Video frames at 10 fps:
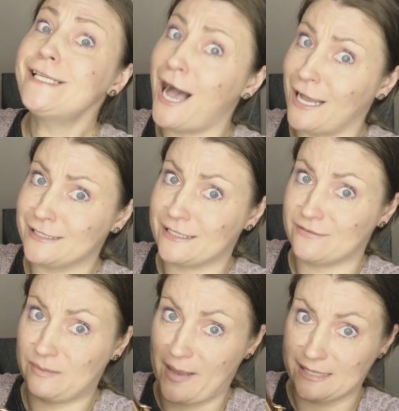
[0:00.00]
Tons of
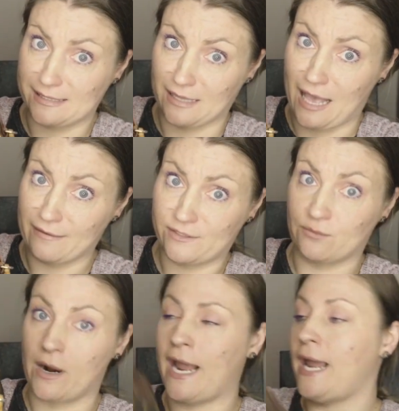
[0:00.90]
space left,
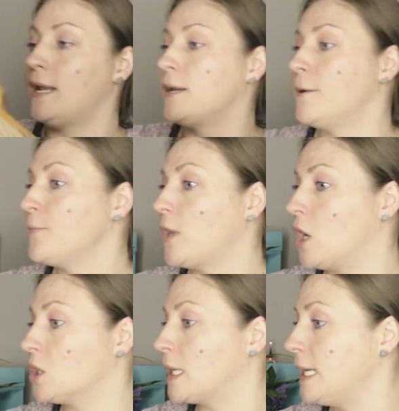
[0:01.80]
right?
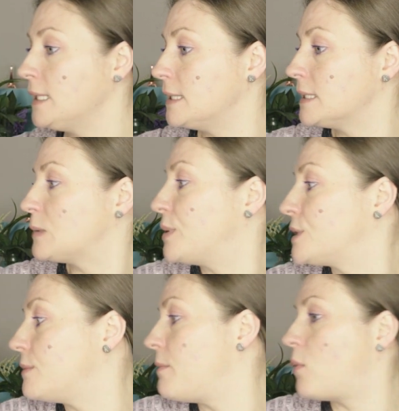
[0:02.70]
All right, let's put
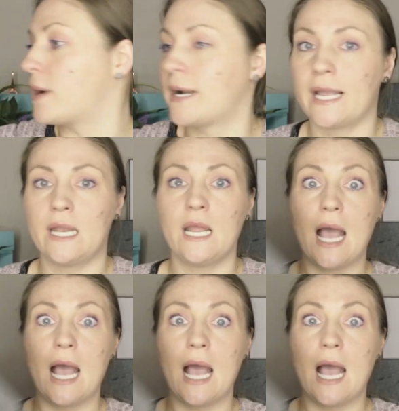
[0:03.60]
some more in.